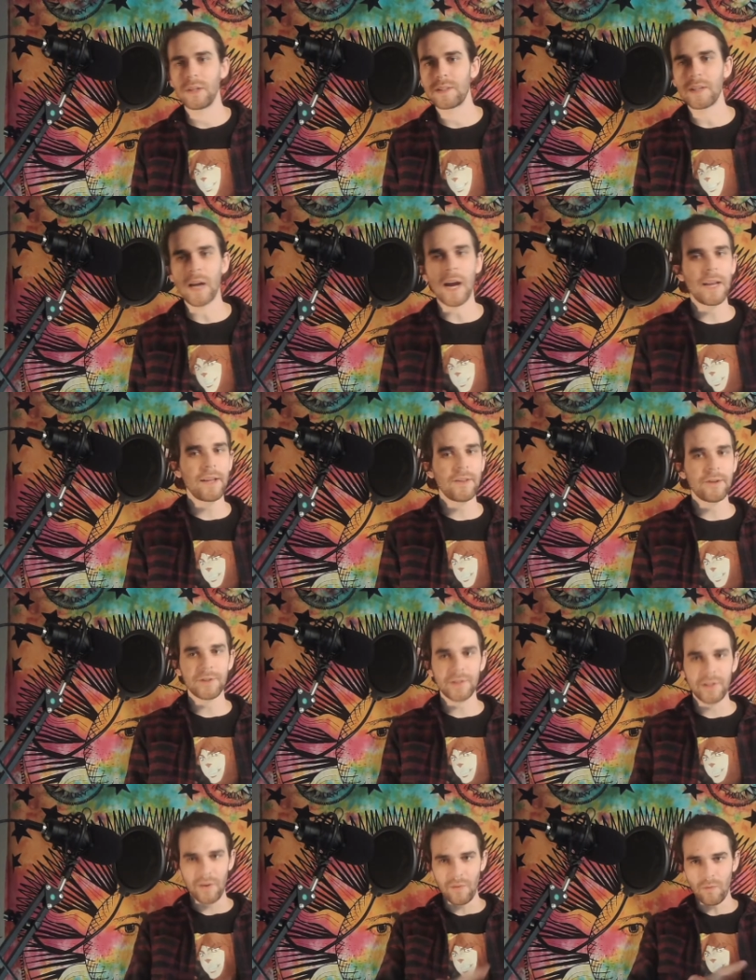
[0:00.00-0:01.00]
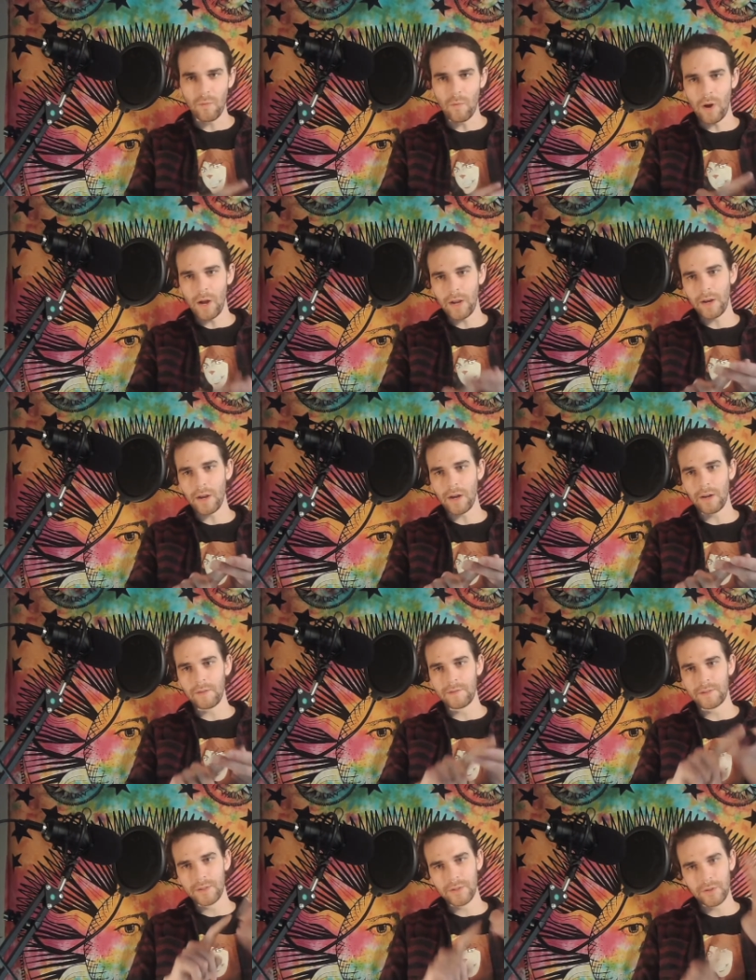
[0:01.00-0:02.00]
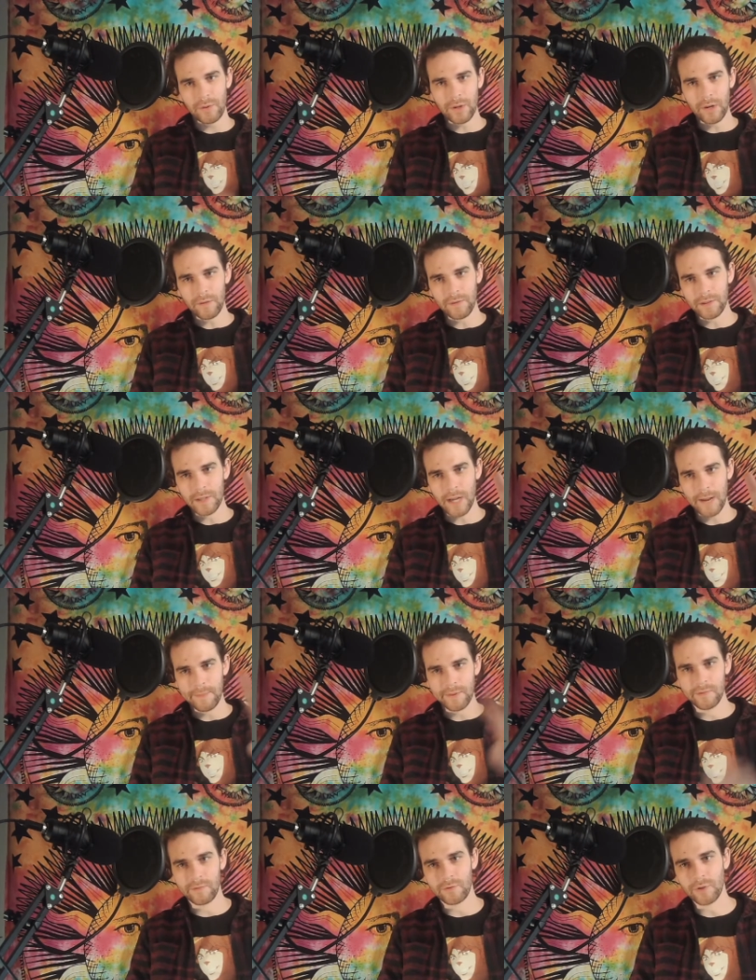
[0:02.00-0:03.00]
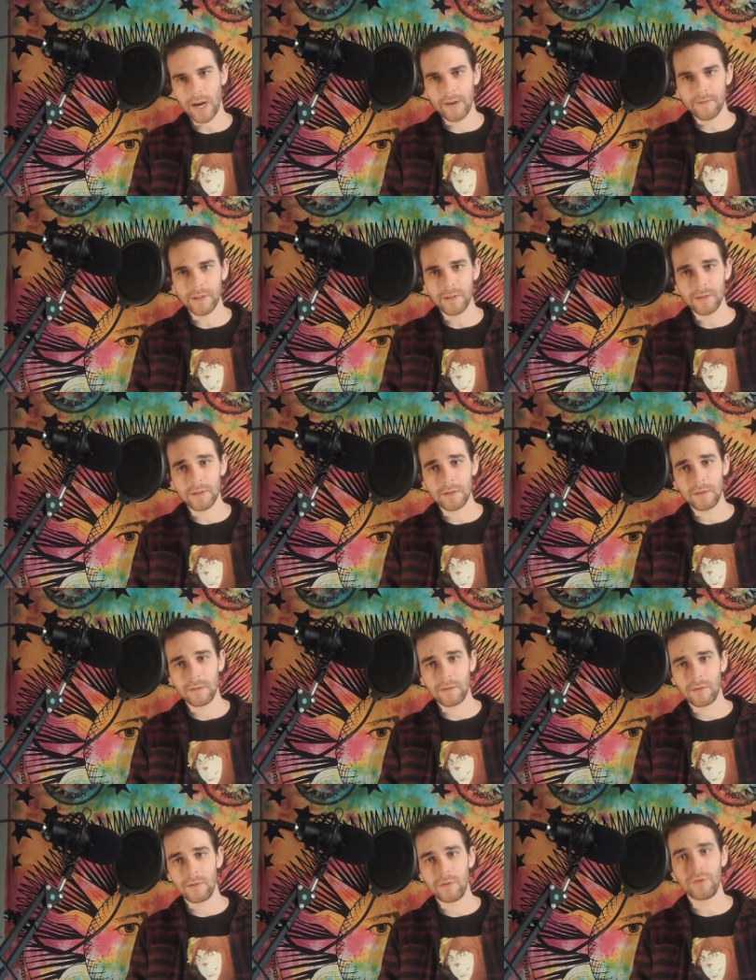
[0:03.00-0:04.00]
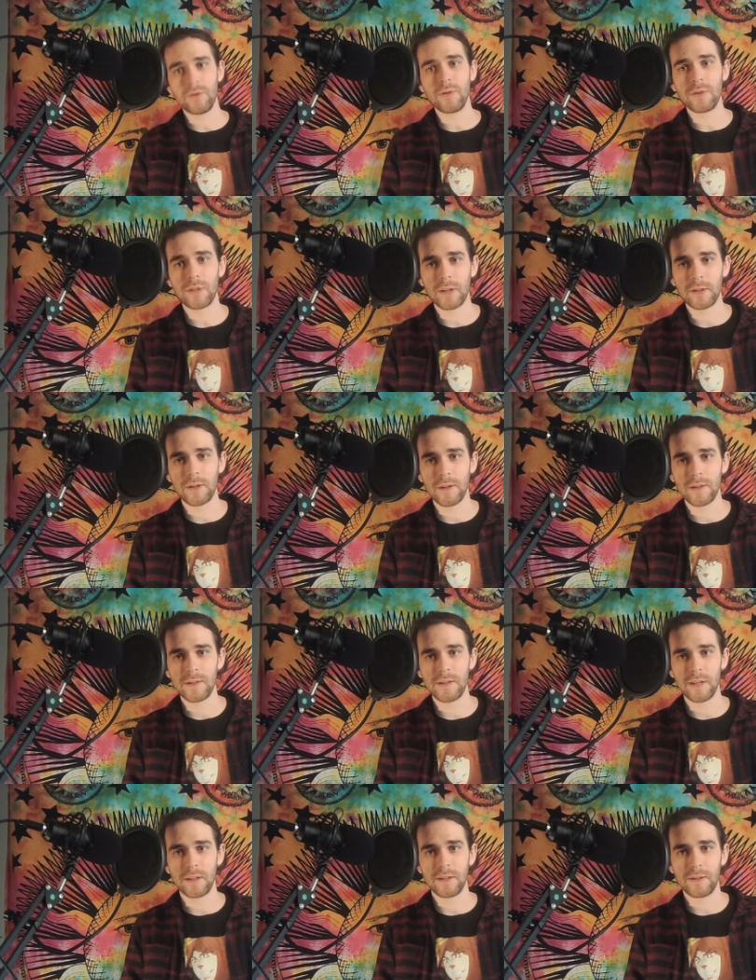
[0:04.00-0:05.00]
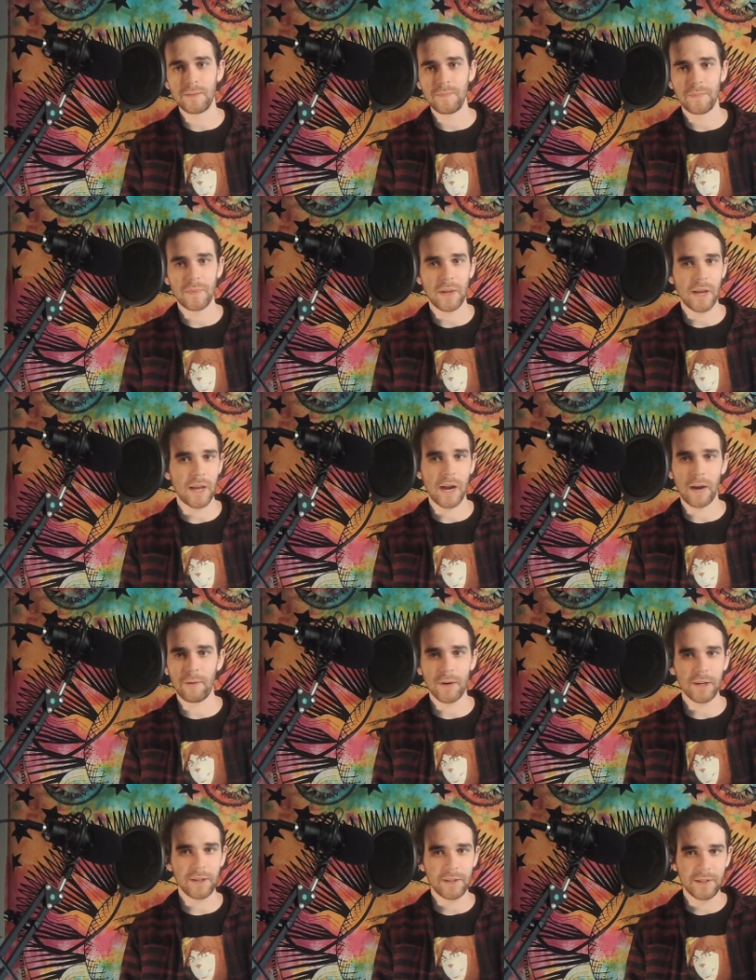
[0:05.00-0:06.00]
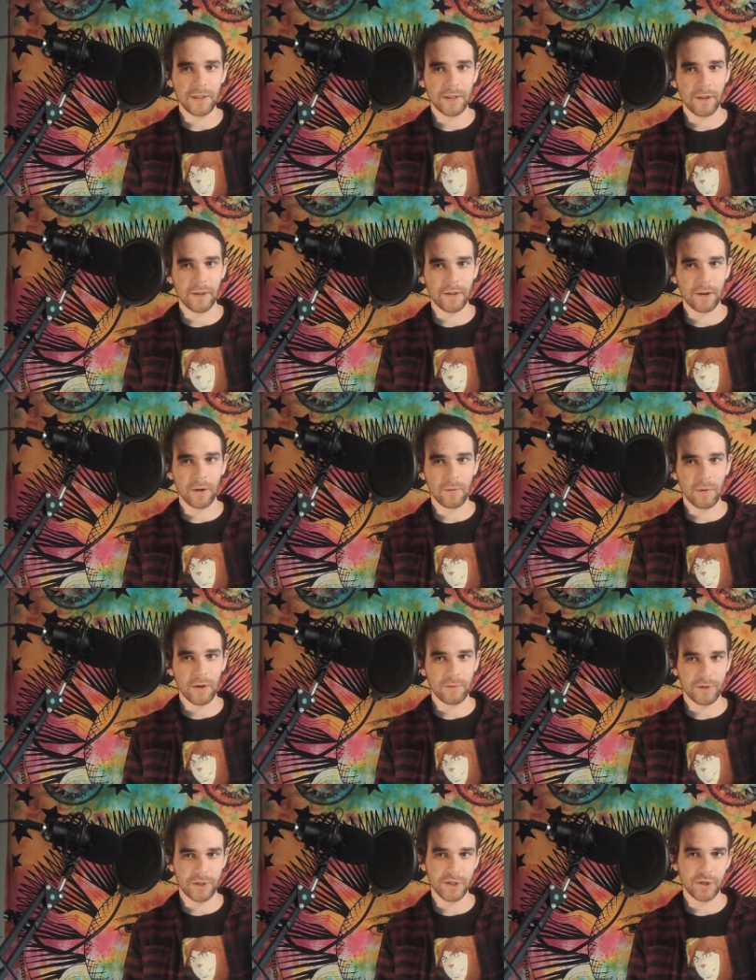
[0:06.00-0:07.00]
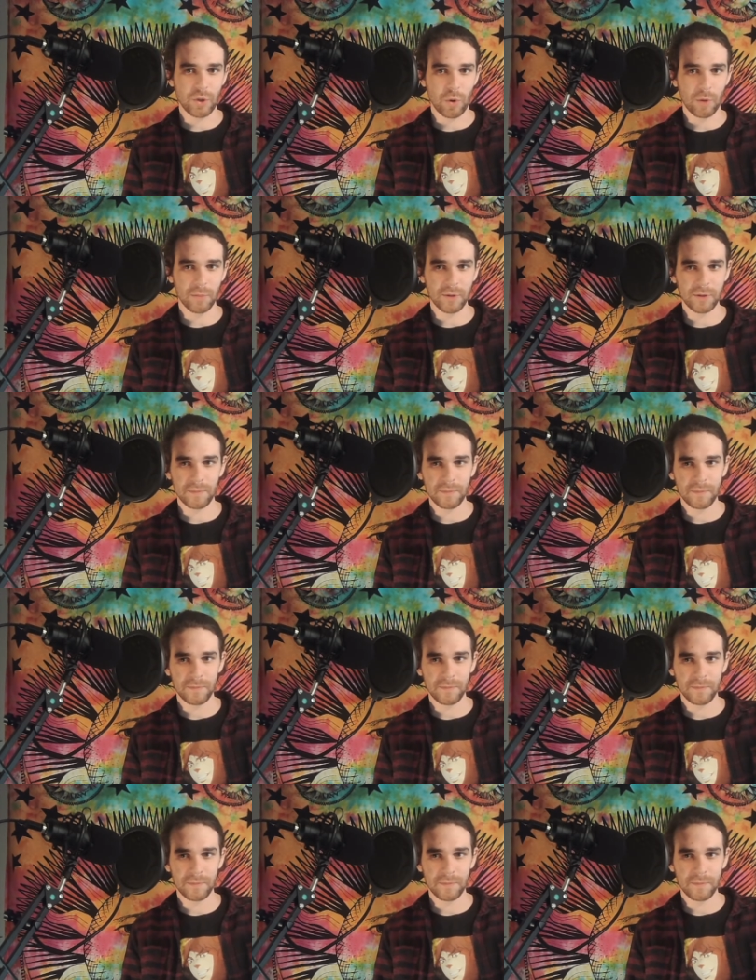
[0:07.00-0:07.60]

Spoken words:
I either see one of two different types of drivers who use their turn signal, and I rarely see the third one, which is normal.